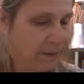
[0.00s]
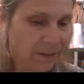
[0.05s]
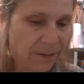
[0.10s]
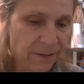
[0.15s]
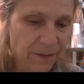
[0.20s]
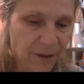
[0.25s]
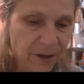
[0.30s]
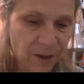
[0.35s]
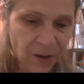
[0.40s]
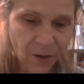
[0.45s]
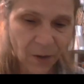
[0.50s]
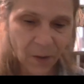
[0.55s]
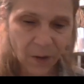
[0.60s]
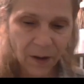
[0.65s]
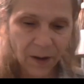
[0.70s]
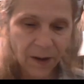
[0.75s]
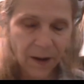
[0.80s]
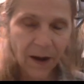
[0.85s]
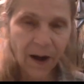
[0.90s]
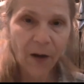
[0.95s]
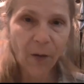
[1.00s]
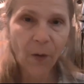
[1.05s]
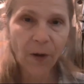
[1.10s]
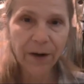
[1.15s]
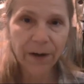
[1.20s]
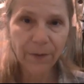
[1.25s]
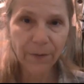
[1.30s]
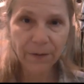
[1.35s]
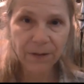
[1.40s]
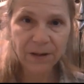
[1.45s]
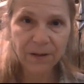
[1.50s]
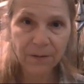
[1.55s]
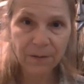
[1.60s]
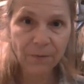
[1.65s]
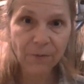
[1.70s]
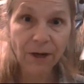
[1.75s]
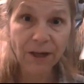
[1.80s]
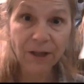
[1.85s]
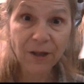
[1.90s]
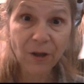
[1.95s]
So I want to
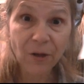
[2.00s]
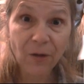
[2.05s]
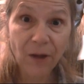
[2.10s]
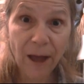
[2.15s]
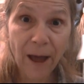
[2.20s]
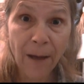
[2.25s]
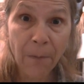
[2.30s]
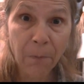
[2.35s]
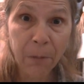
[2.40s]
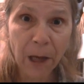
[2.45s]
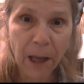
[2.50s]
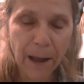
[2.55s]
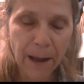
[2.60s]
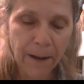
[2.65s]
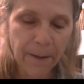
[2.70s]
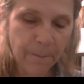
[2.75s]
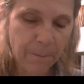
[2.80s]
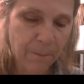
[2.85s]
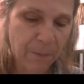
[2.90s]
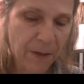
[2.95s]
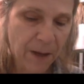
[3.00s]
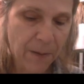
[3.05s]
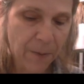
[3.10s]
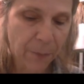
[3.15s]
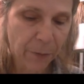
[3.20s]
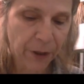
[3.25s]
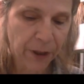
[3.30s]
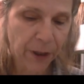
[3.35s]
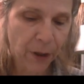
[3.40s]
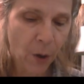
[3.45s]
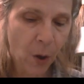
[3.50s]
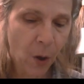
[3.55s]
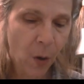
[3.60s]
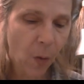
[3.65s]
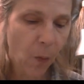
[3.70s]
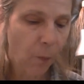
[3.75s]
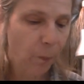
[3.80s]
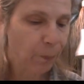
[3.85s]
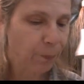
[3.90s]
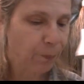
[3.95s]
rescue that plant and bring it home.